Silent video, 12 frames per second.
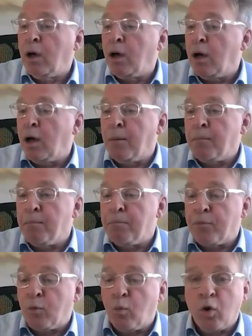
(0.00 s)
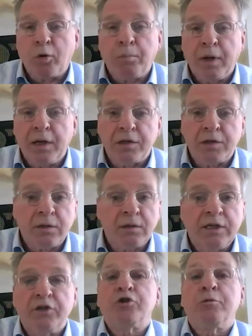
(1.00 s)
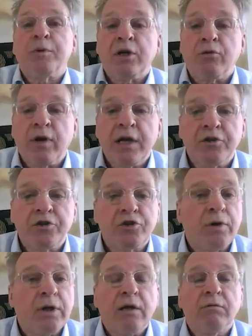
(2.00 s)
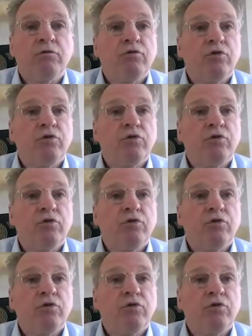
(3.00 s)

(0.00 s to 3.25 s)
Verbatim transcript: Um, the workplace needs to be arranged so that